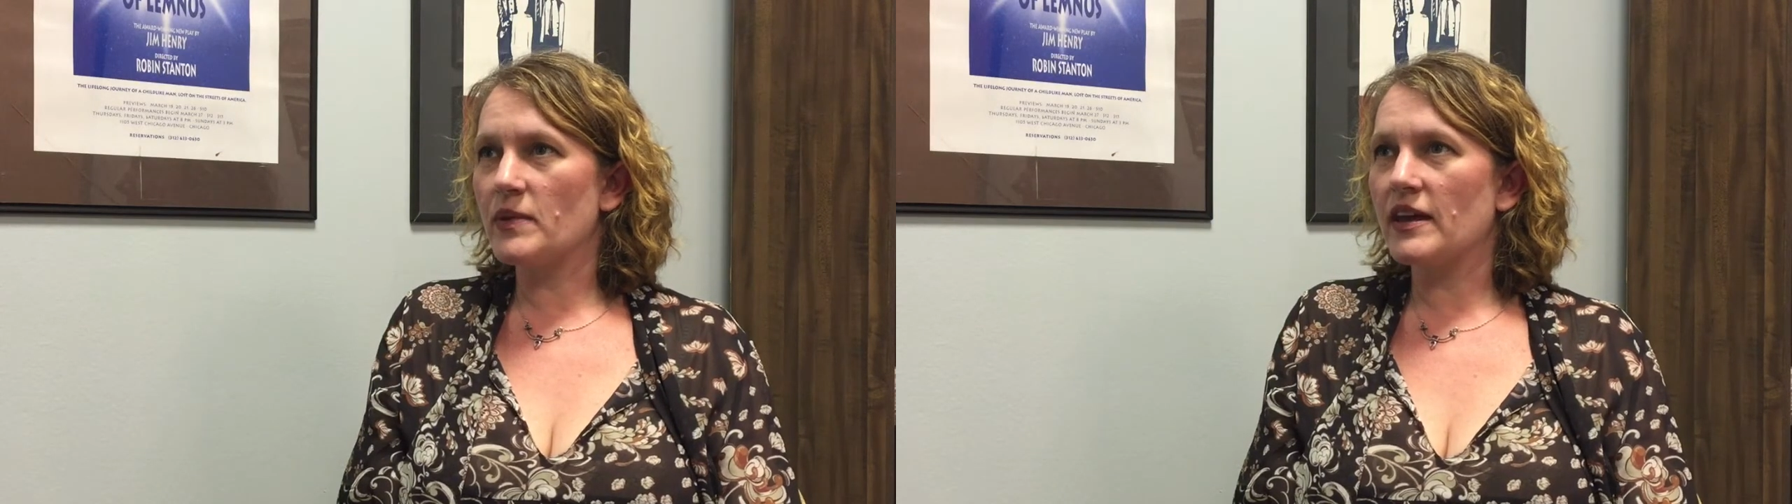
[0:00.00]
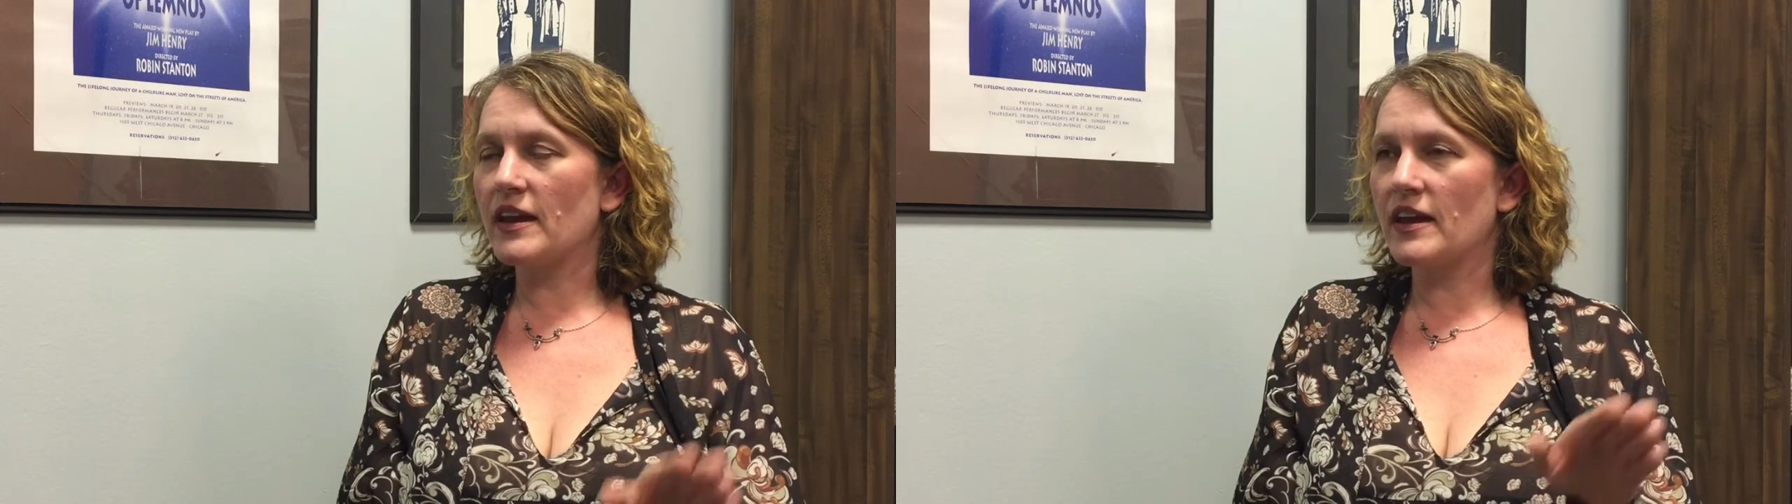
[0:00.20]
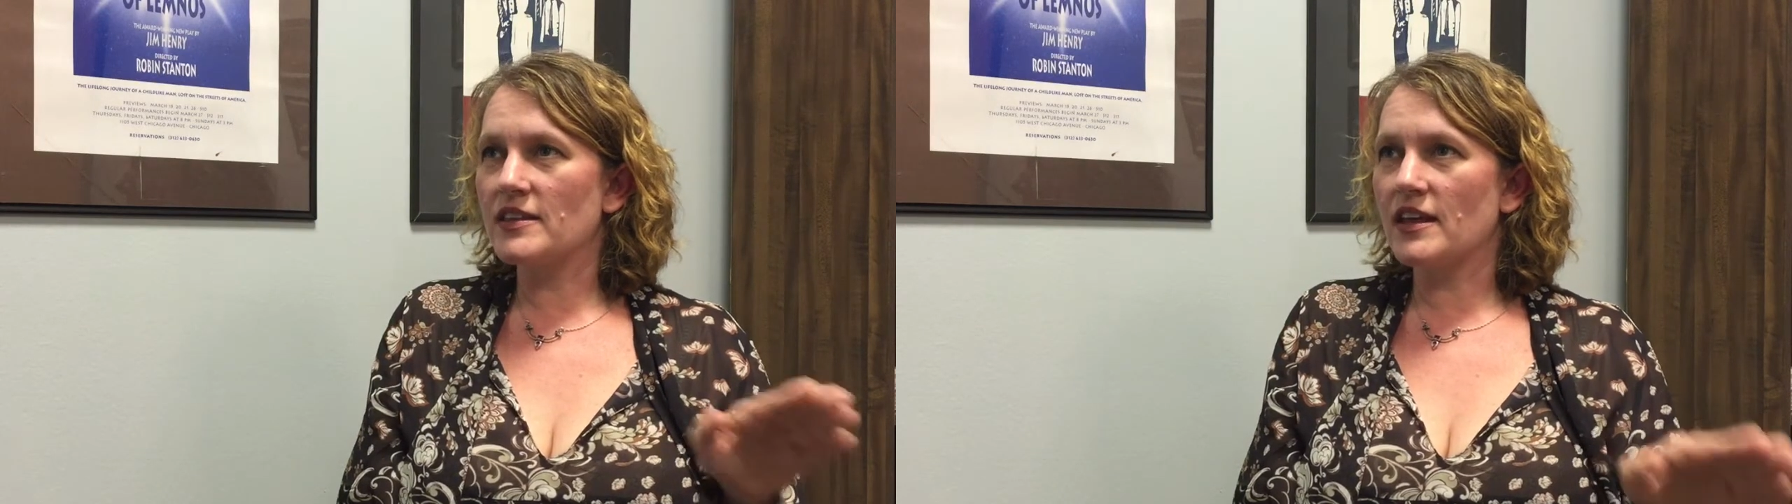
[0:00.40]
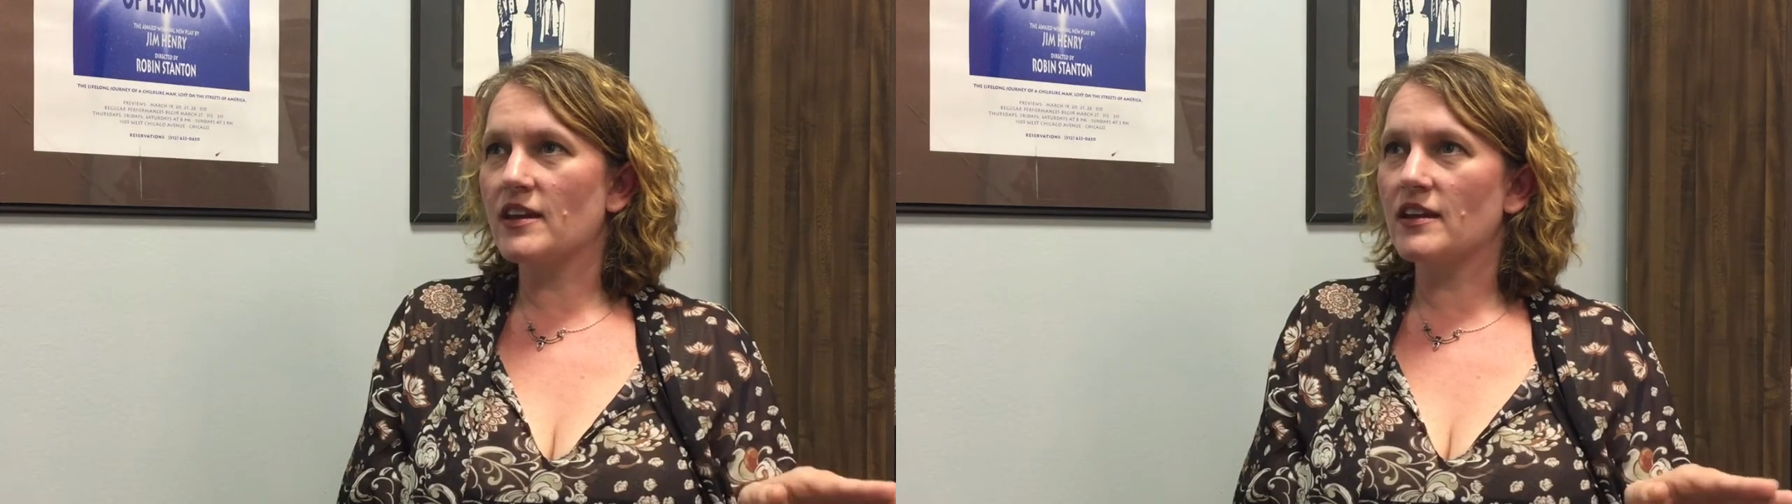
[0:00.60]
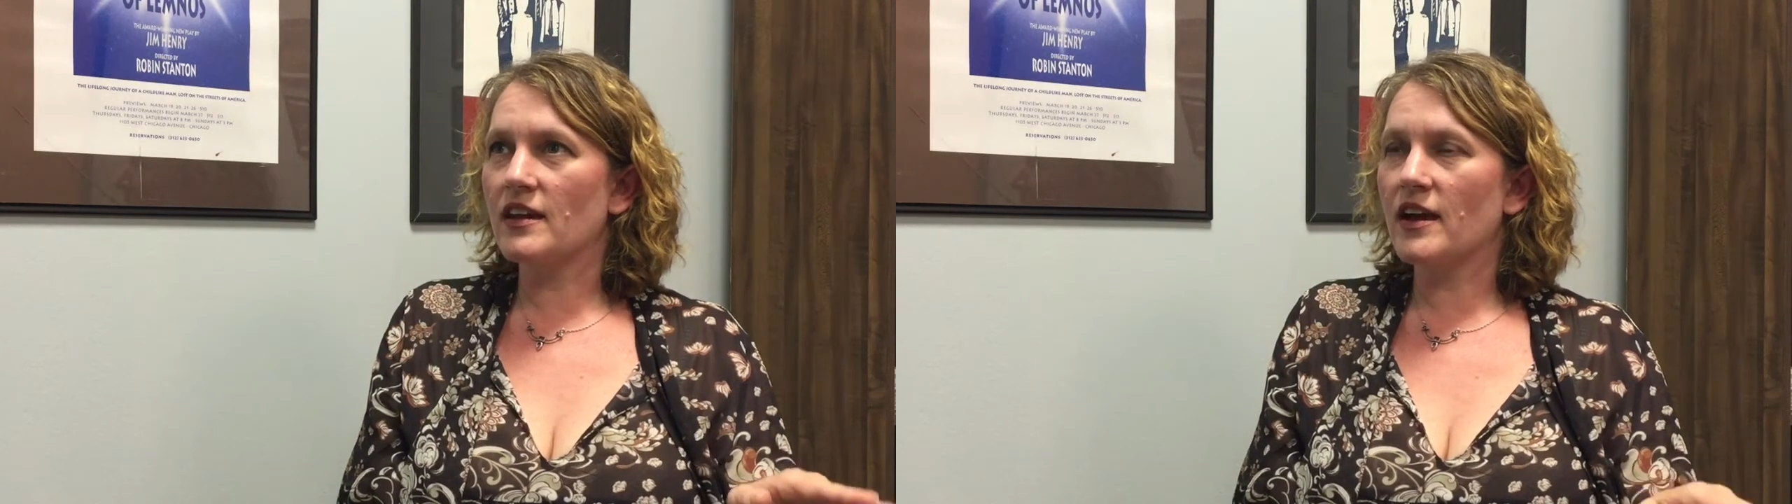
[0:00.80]
bit and
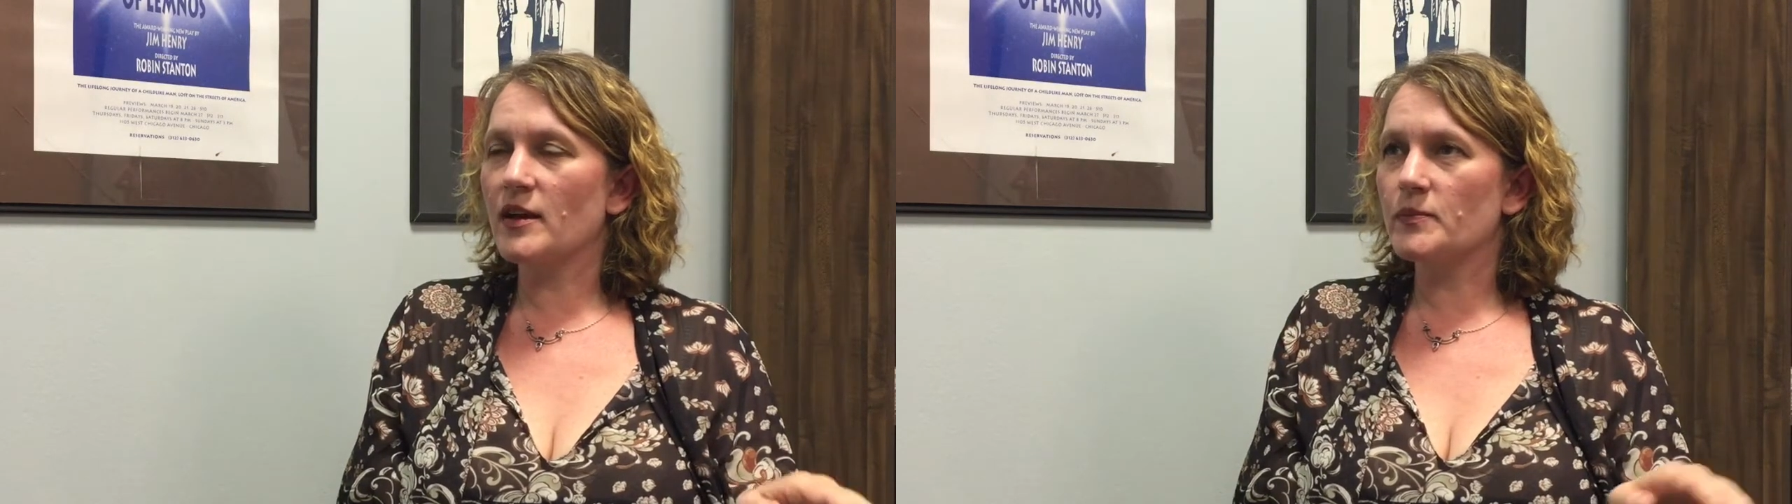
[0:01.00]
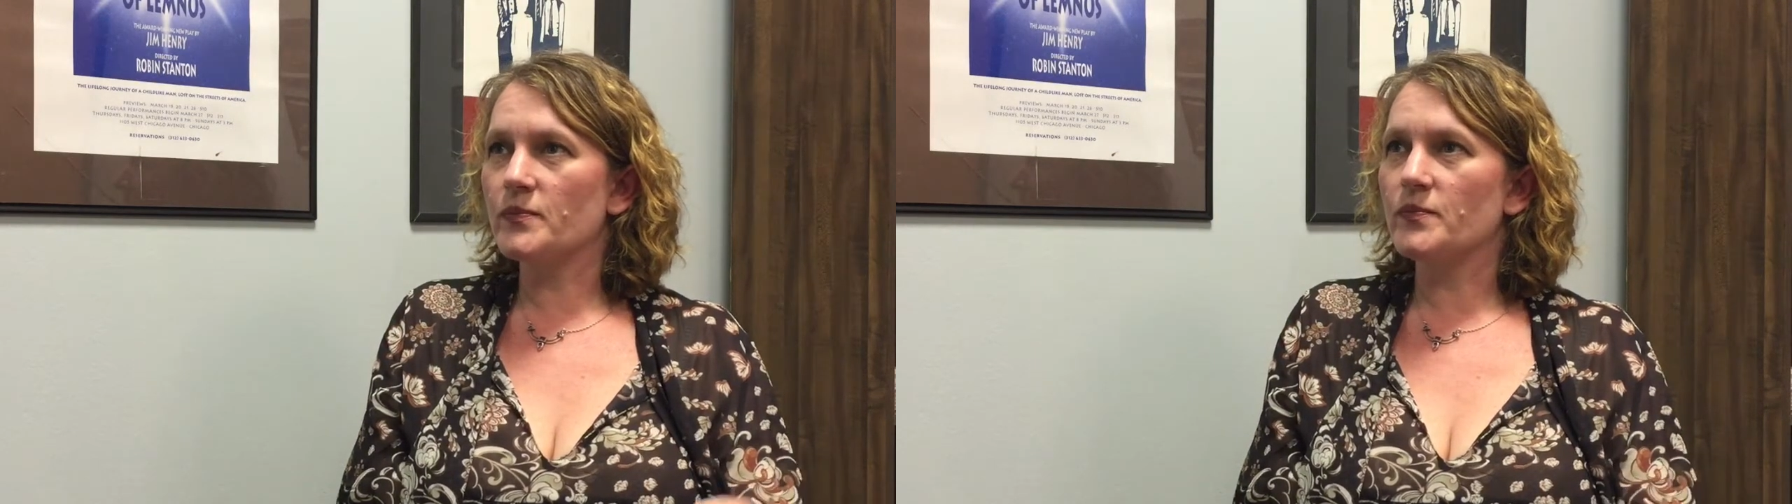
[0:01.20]
then um,